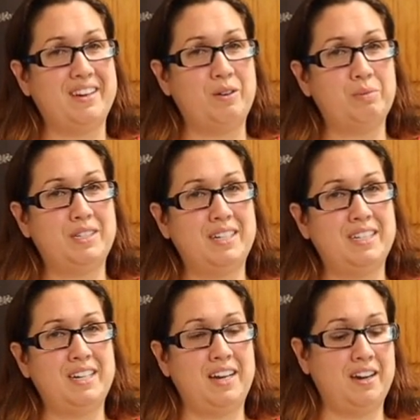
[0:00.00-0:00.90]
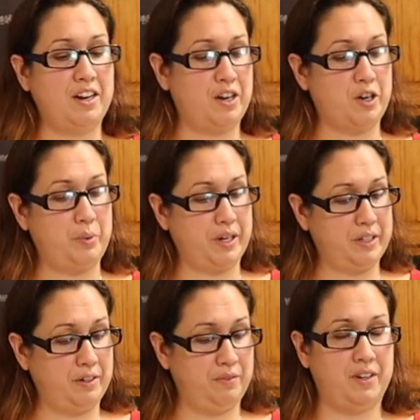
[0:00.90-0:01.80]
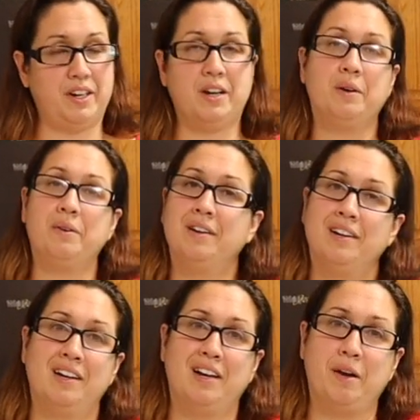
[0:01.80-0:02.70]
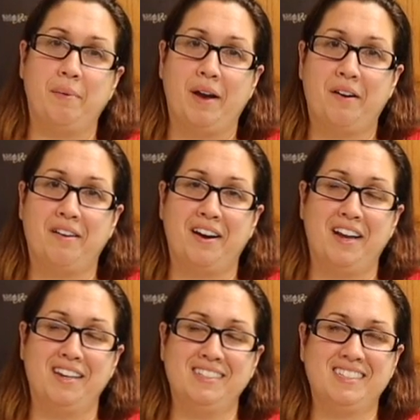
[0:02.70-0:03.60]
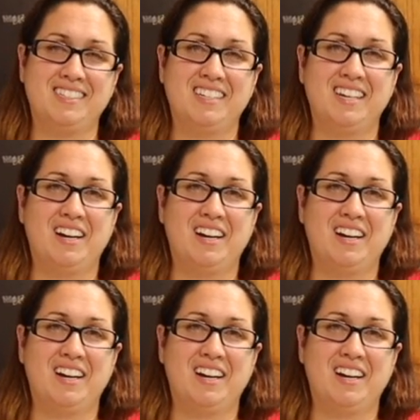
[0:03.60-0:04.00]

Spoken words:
the homestead today and our quick little video about our hens.